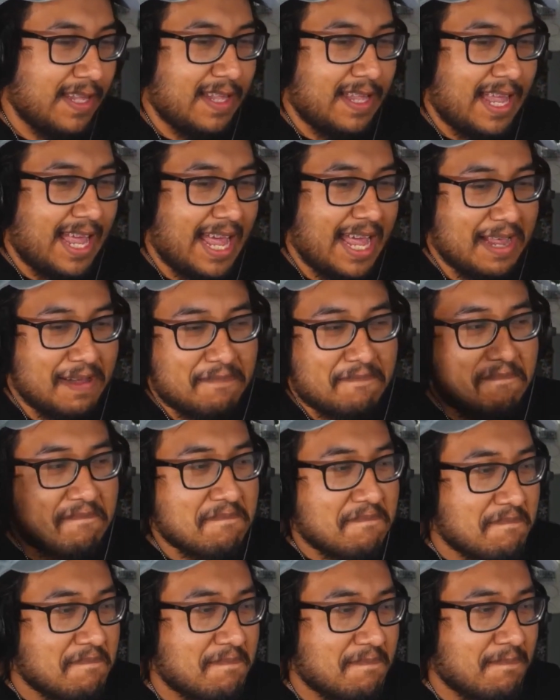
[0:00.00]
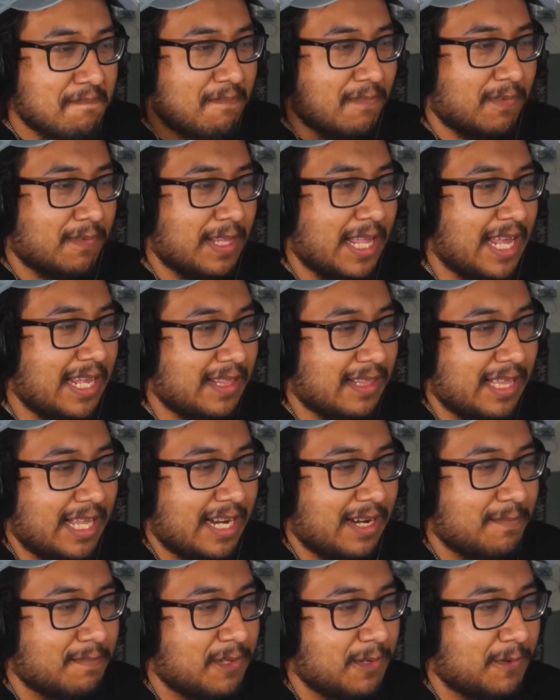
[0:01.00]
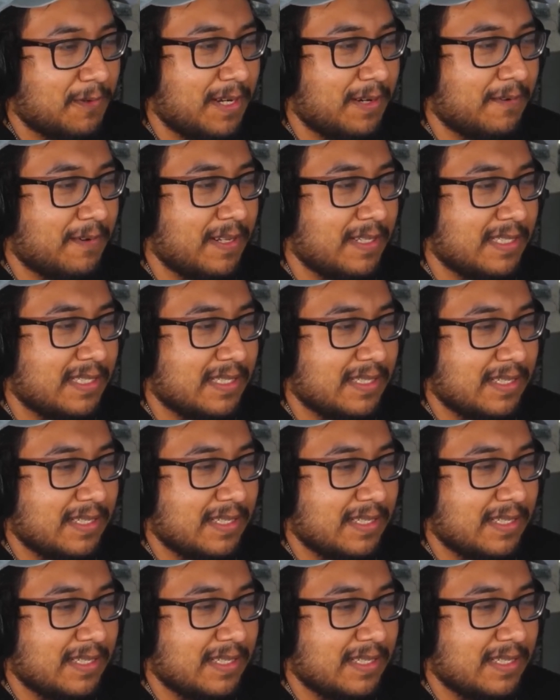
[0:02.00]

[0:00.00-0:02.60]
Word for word: Yeah. Let let him do what he wants.